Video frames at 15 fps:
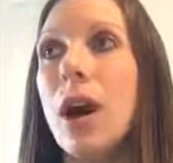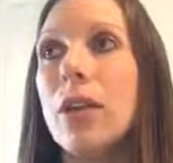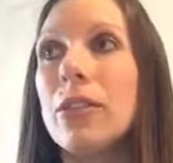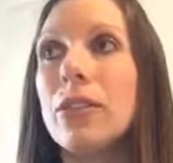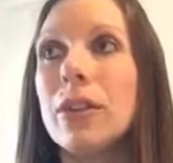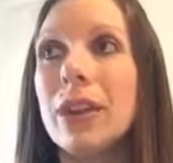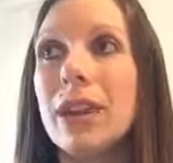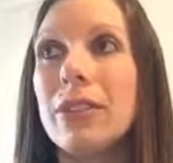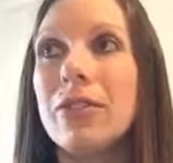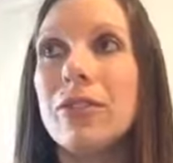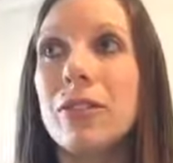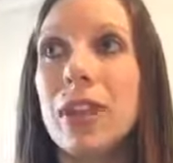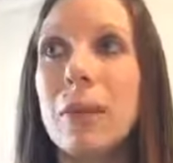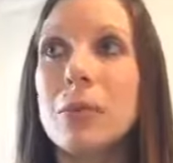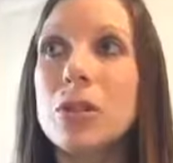other
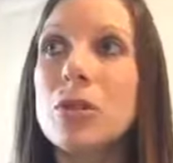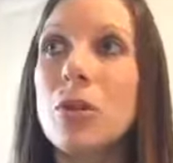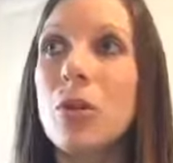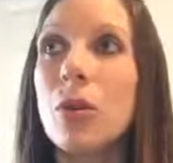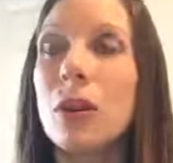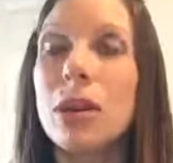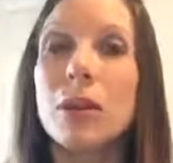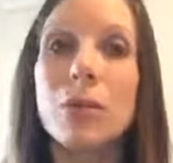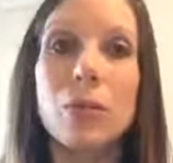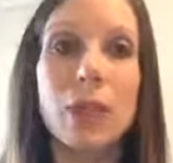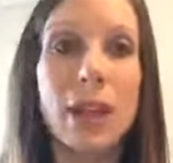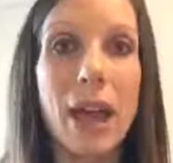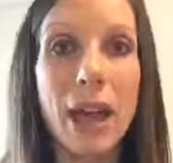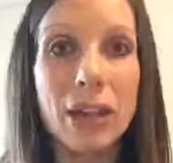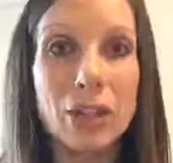inflammatory
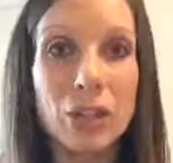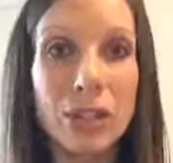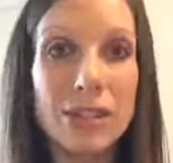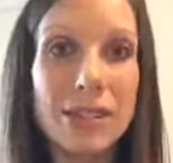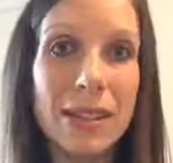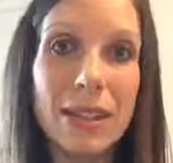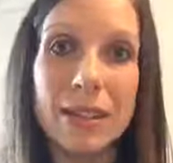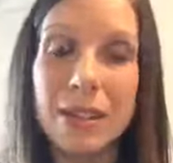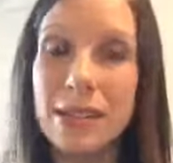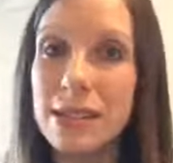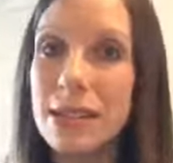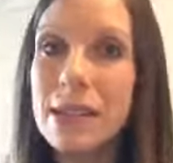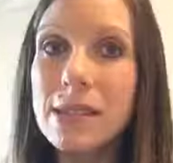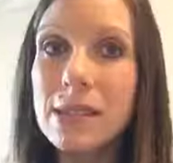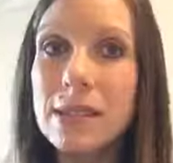reactions in the
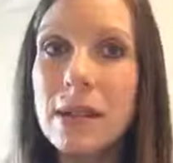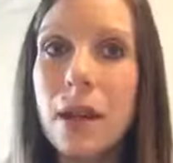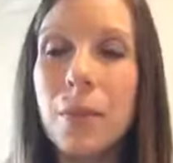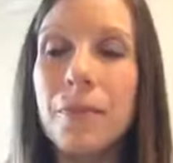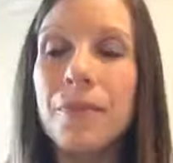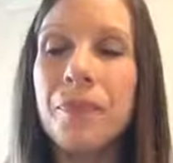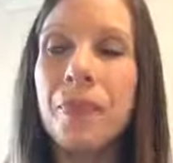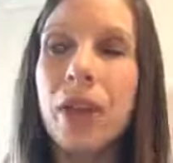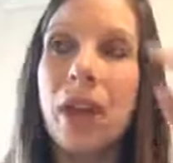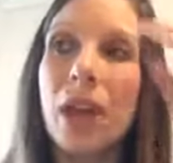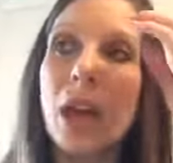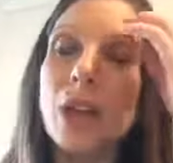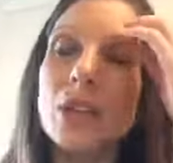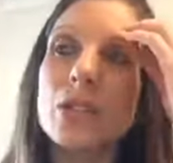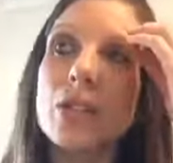system.
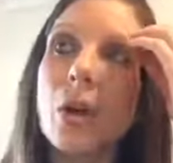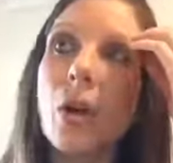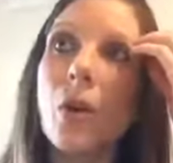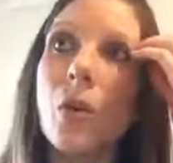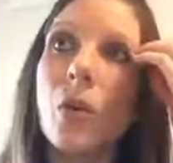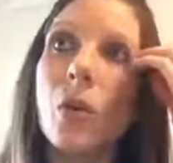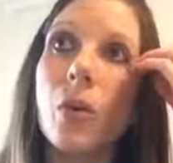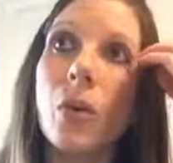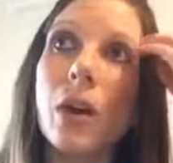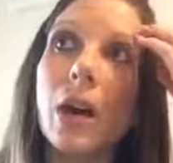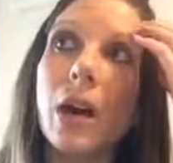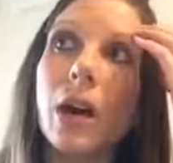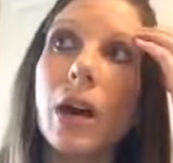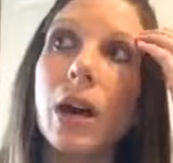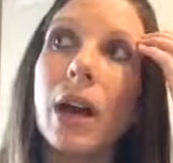So
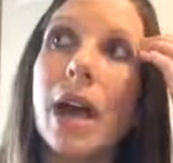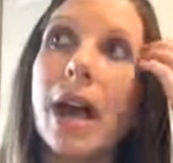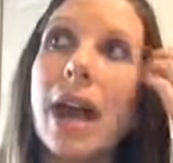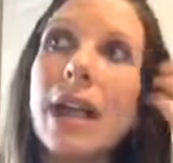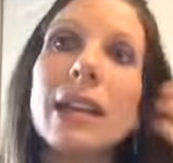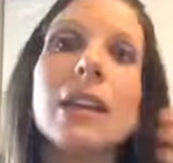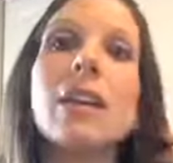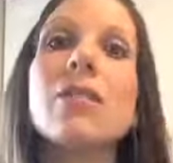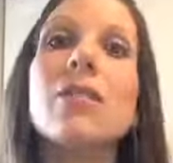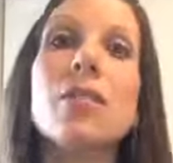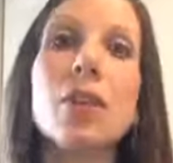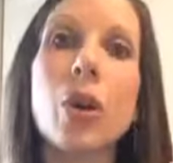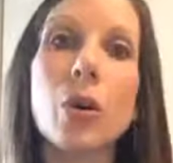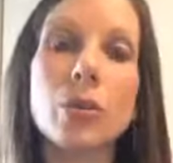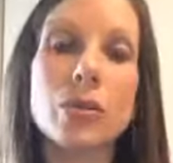any of
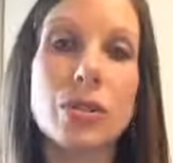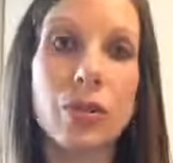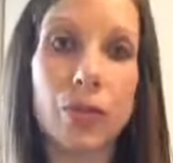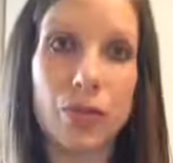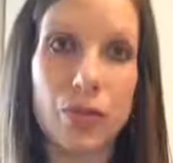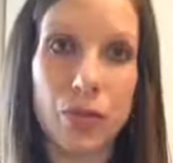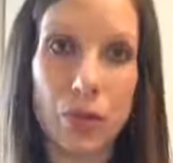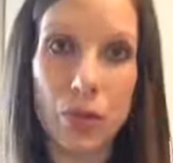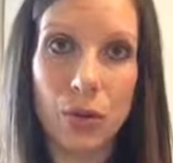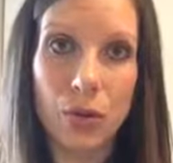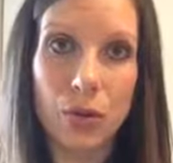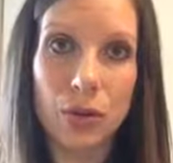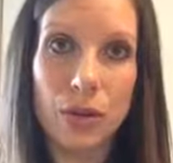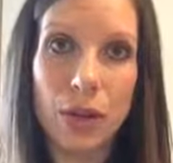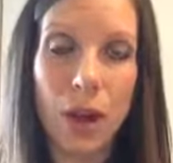those
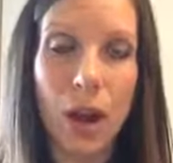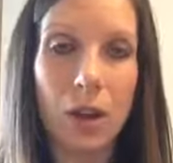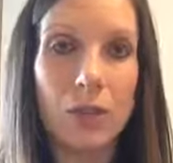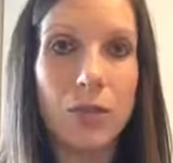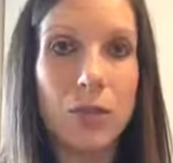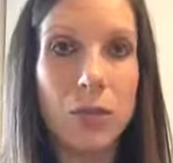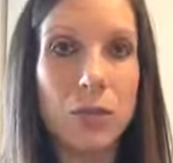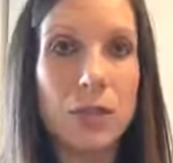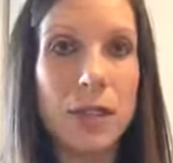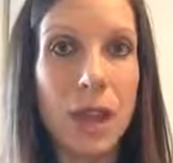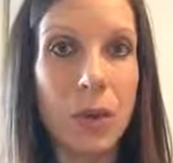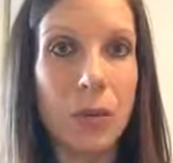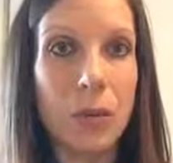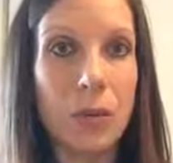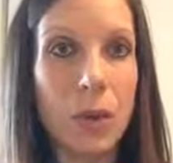foods are foods
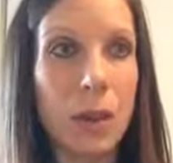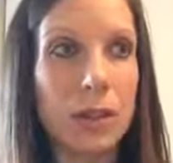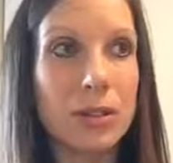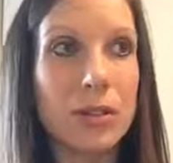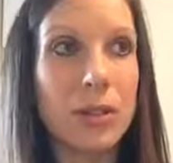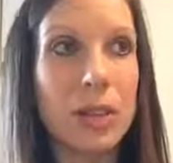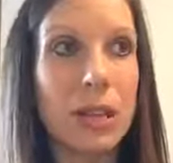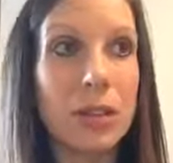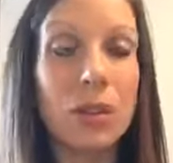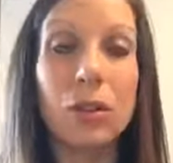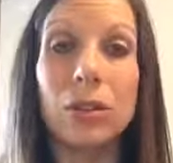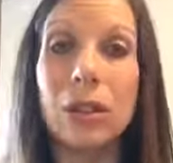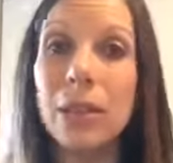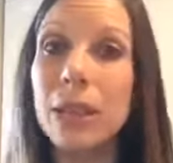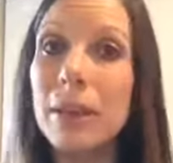that we want to
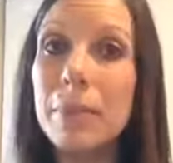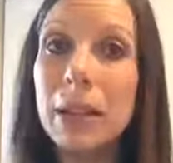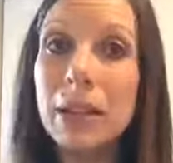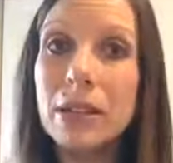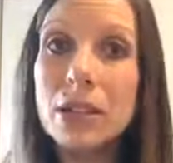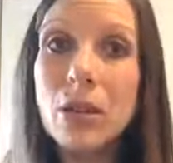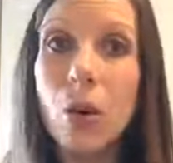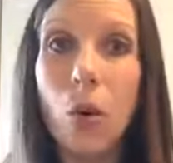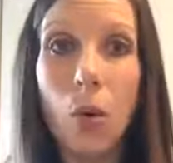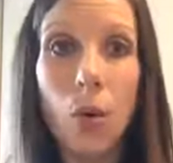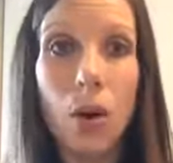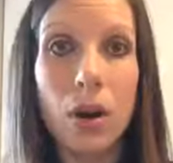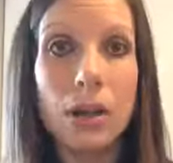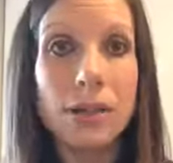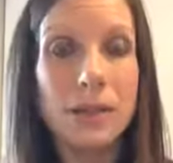either limit
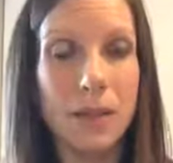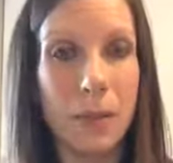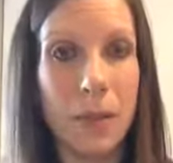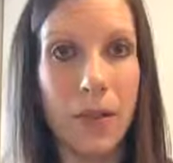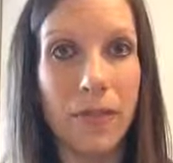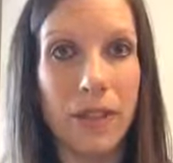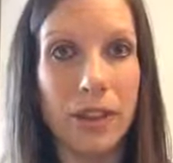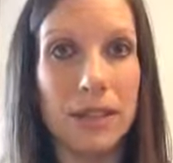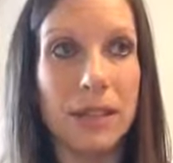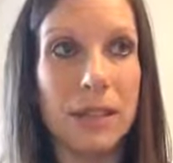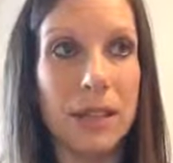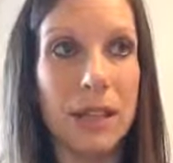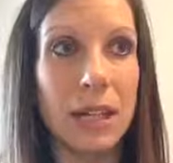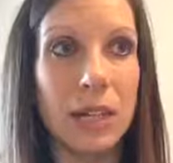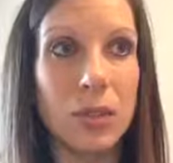or some of us
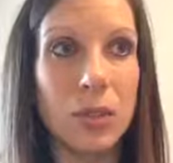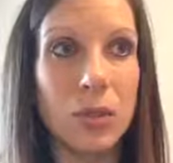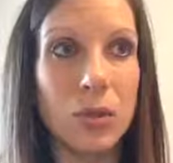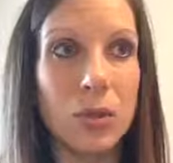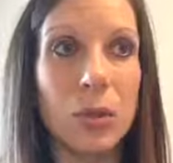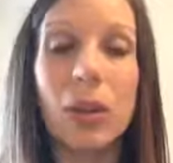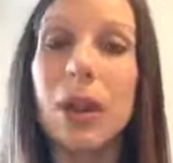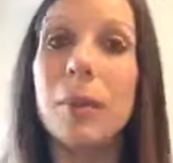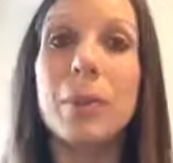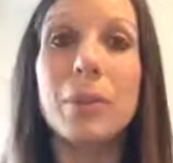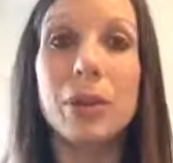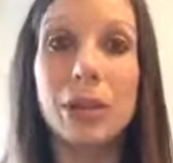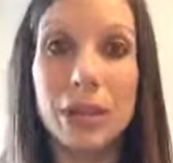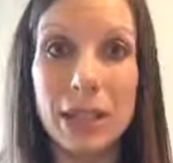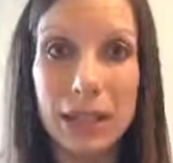need to
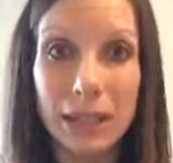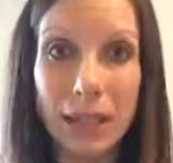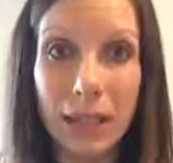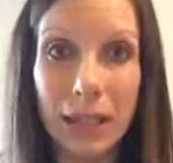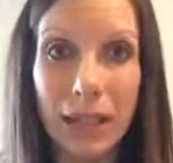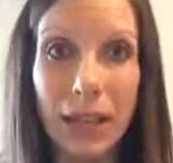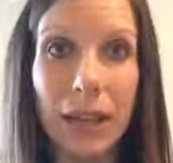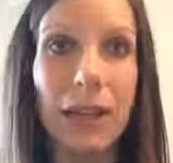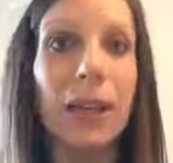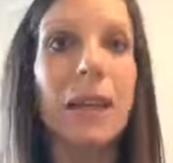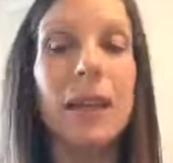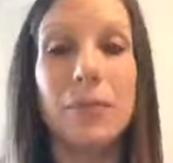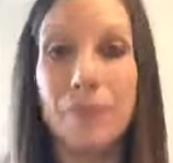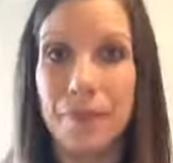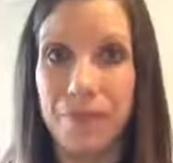completely
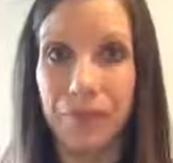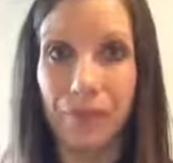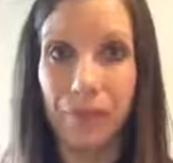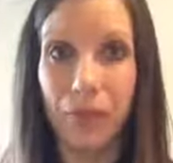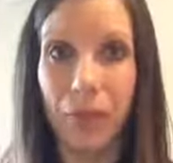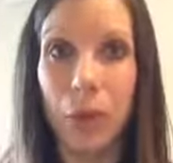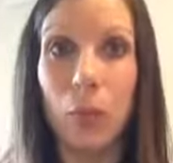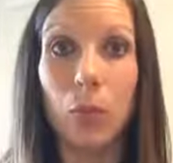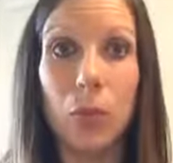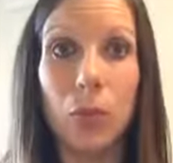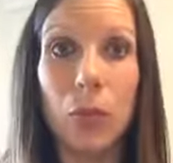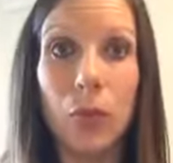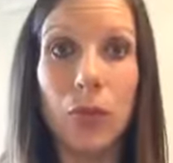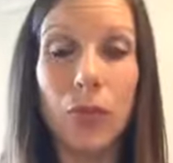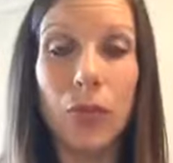
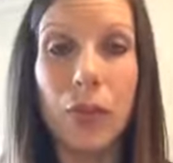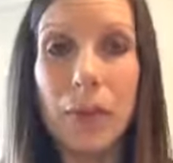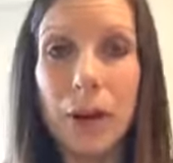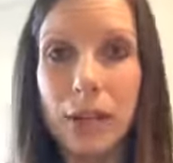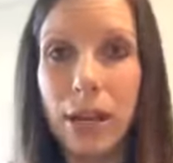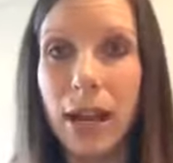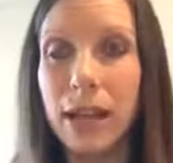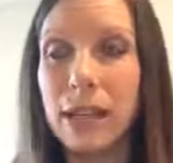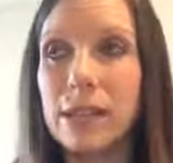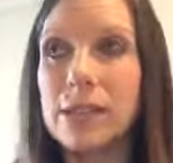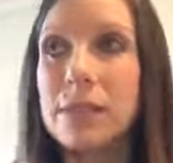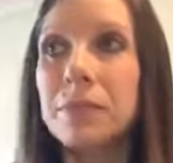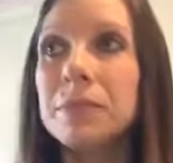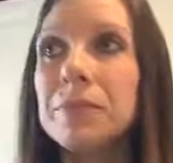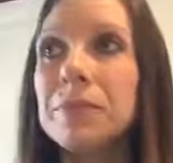remove from our diets.